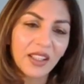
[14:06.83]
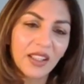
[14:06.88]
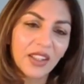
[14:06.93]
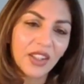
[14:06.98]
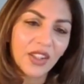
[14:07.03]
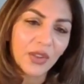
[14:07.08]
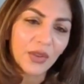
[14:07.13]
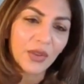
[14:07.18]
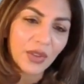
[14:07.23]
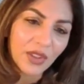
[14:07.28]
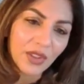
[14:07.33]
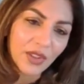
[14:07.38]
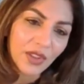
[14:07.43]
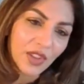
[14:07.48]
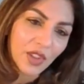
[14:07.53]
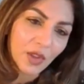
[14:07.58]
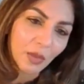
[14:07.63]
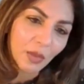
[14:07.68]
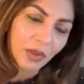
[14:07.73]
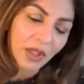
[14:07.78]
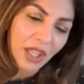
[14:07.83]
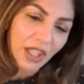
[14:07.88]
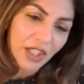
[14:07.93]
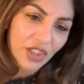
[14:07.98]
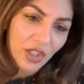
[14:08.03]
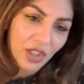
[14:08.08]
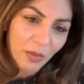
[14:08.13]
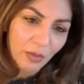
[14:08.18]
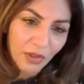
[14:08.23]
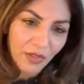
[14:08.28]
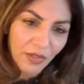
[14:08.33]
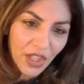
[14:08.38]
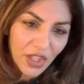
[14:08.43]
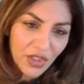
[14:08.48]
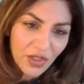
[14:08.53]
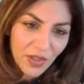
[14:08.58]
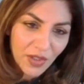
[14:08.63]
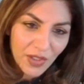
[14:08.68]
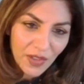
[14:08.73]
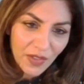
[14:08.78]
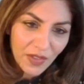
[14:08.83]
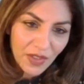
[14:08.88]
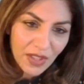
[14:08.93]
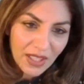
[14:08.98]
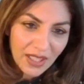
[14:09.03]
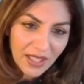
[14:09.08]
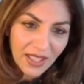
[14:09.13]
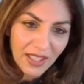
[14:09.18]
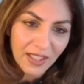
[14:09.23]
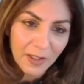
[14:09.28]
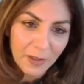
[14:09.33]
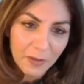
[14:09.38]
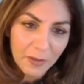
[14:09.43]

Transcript: you know, the supply chain professionals of today.